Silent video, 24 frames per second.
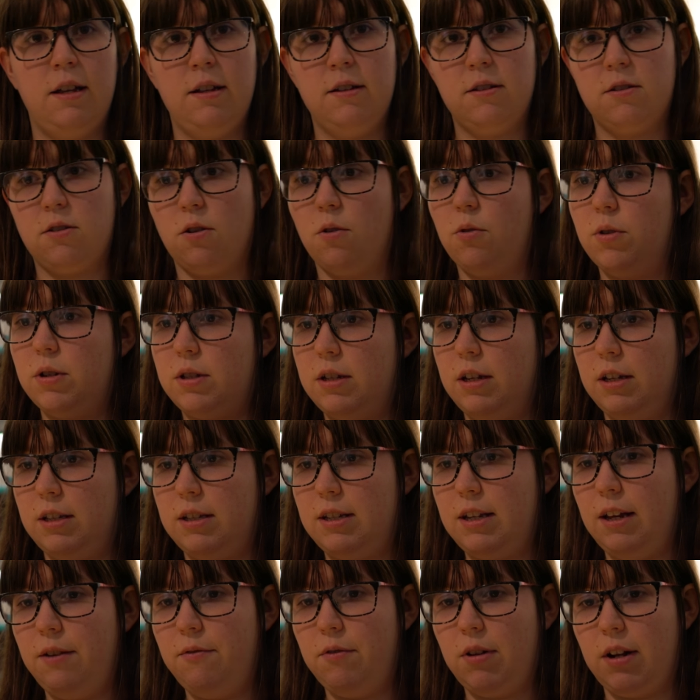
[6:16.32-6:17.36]
so
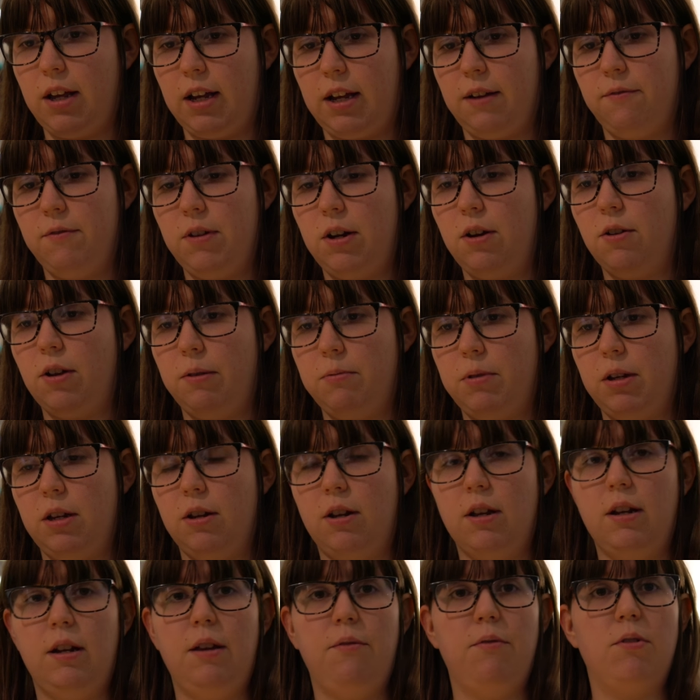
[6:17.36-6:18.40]
it's even like a video game that
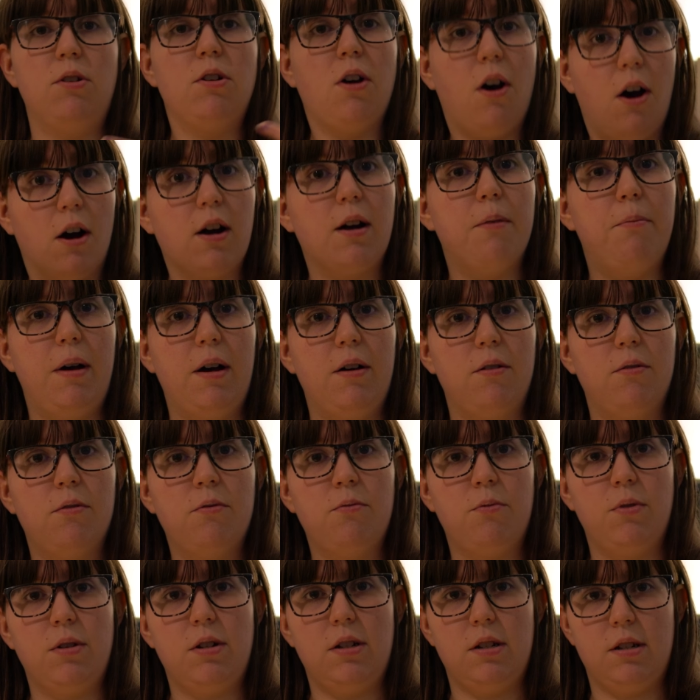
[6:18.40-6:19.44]
you can even talk about,
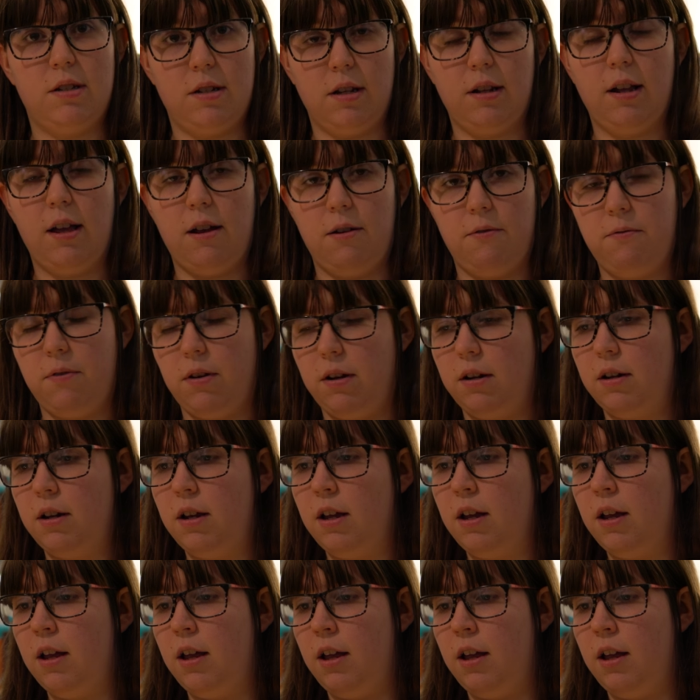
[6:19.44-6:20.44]
which is a lot of fun.